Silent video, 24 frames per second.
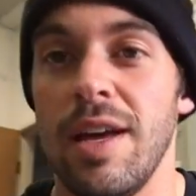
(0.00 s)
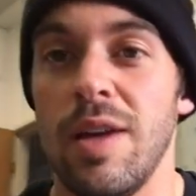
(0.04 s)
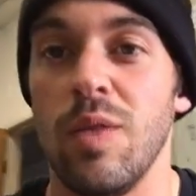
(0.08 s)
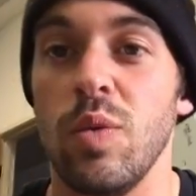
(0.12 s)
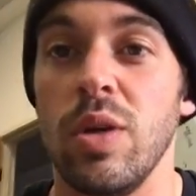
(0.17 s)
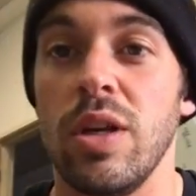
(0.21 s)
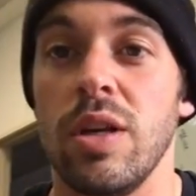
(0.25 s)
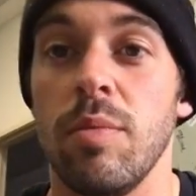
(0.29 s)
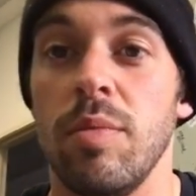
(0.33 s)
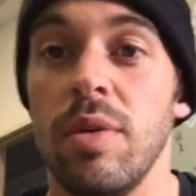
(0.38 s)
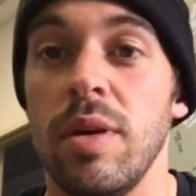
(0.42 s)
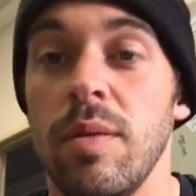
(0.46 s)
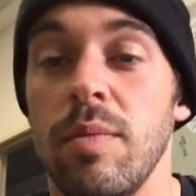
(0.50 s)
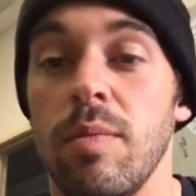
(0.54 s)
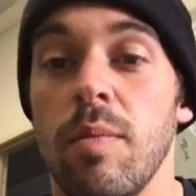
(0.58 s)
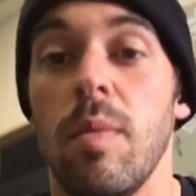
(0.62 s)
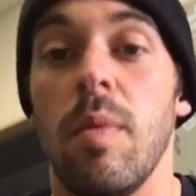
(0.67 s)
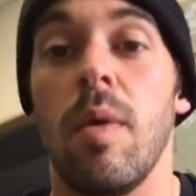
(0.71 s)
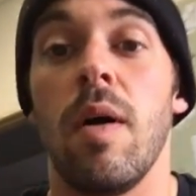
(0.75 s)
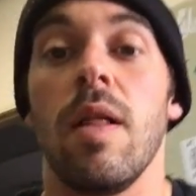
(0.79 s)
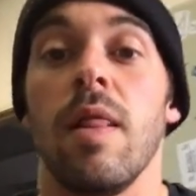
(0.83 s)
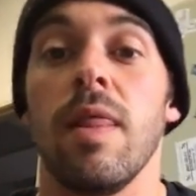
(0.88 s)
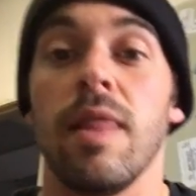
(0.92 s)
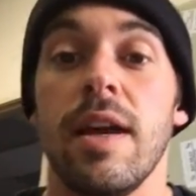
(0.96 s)
and we could be
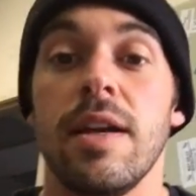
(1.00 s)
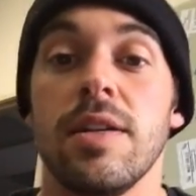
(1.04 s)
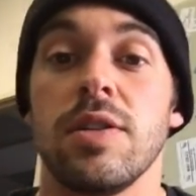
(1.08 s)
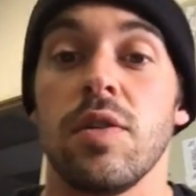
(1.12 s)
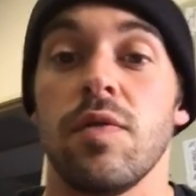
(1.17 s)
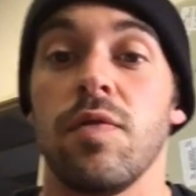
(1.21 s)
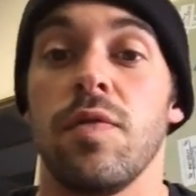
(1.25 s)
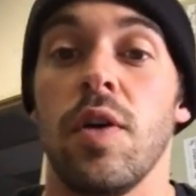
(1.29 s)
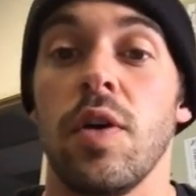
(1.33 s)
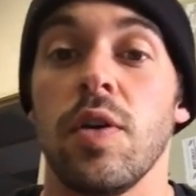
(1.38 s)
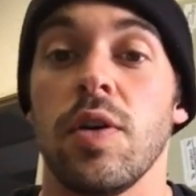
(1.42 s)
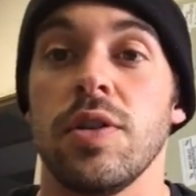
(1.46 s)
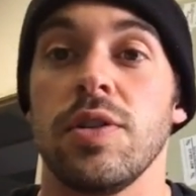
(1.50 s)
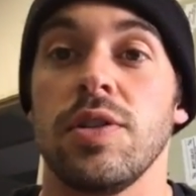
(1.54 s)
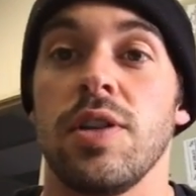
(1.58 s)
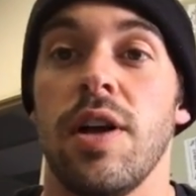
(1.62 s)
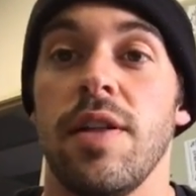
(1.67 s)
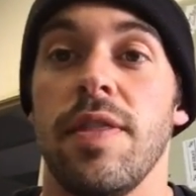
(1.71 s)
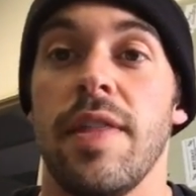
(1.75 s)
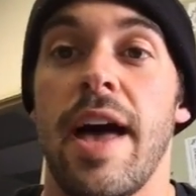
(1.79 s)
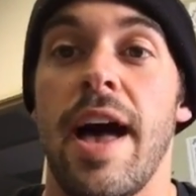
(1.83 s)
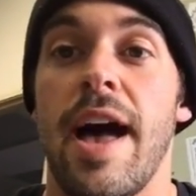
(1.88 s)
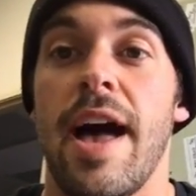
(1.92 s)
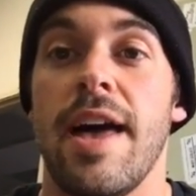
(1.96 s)
laser focused
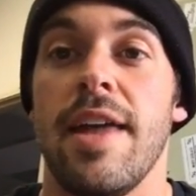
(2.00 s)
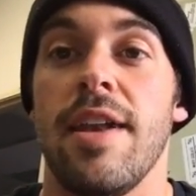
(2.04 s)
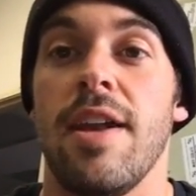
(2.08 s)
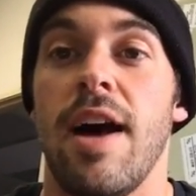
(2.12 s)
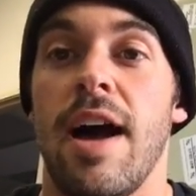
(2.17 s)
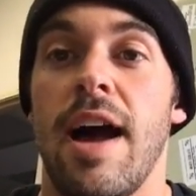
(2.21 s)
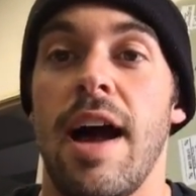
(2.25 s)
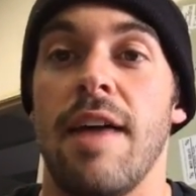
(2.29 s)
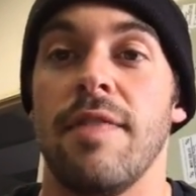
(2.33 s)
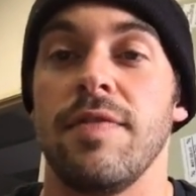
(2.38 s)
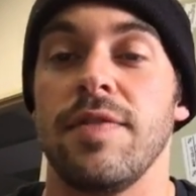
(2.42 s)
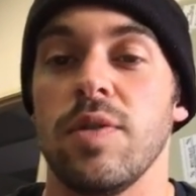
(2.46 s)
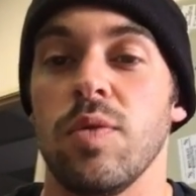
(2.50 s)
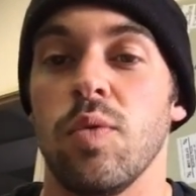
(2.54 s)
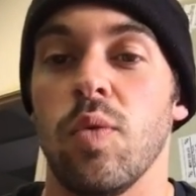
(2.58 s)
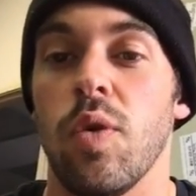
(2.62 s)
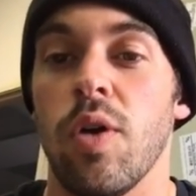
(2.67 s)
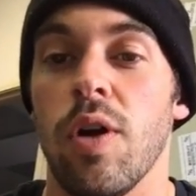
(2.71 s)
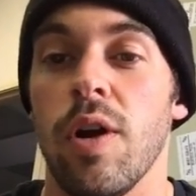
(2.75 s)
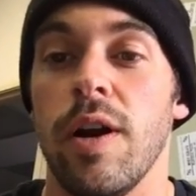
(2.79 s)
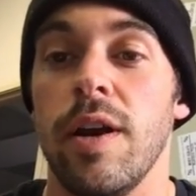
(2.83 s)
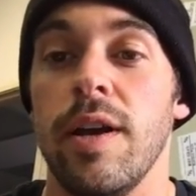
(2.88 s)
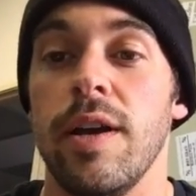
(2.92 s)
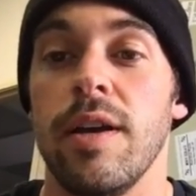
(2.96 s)
on that and not have to
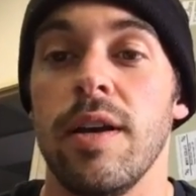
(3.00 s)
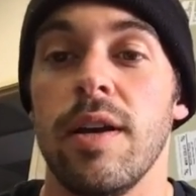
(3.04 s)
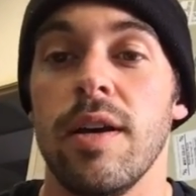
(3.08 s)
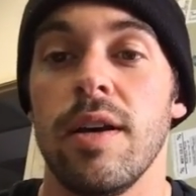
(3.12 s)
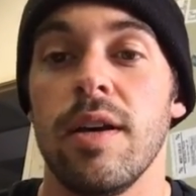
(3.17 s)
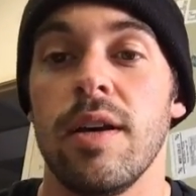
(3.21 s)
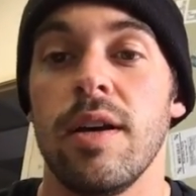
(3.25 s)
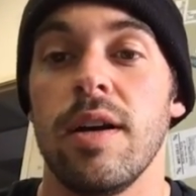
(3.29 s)
worry